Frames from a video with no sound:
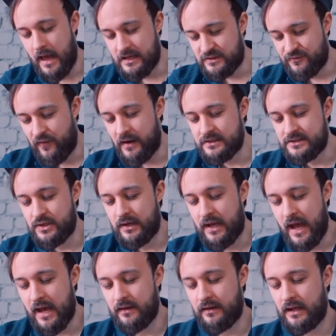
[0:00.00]
as far as you
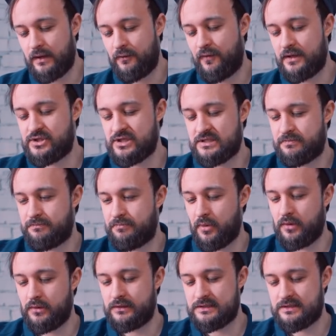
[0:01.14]
can. And if I just
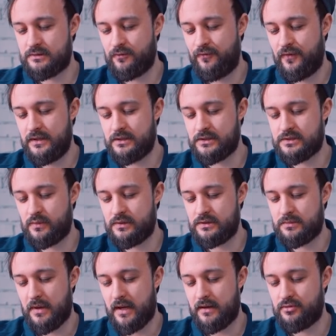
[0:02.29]
pull these two fingers
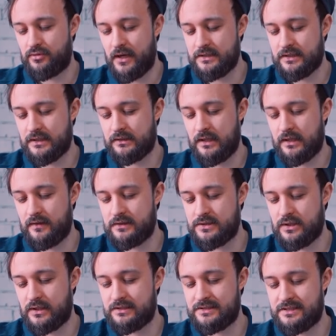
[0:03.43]
with my right hand like this,
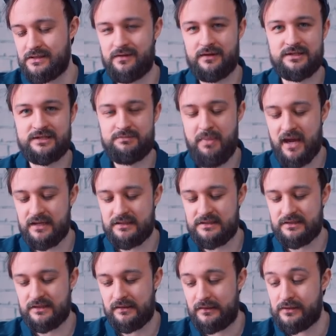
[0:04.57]
you can see this packet,
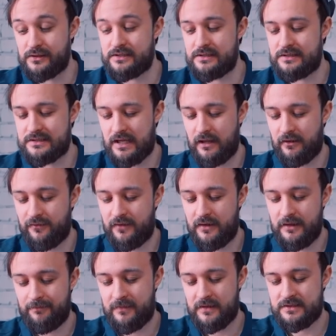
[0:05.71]
it clears itself.
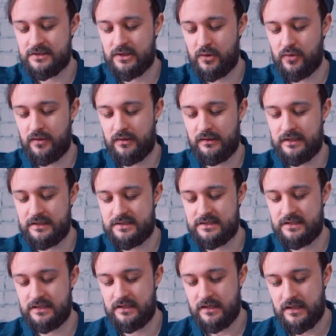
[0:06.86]
So let's
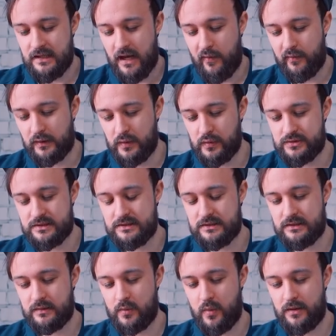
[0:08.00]
see how it looks
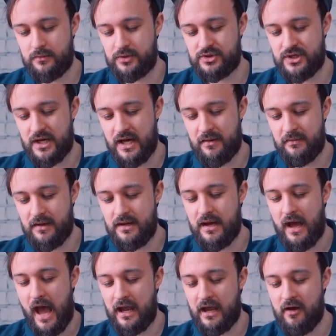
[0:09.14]
one more time.
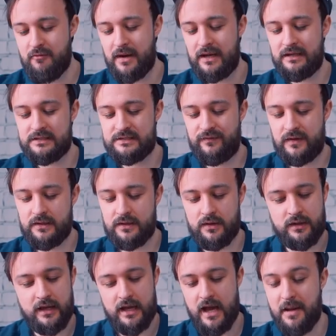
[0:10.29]
I have my index finger,
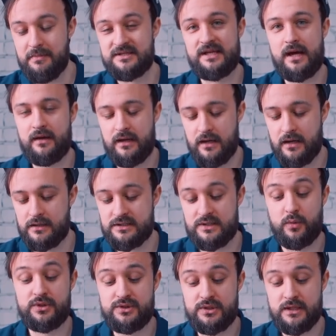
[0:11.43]
okay, I'm stuck here. So
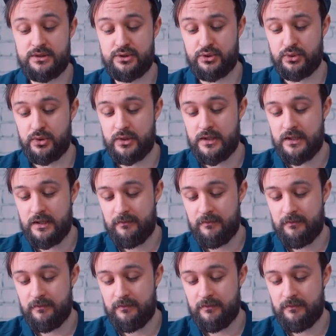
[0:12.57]
what do I do?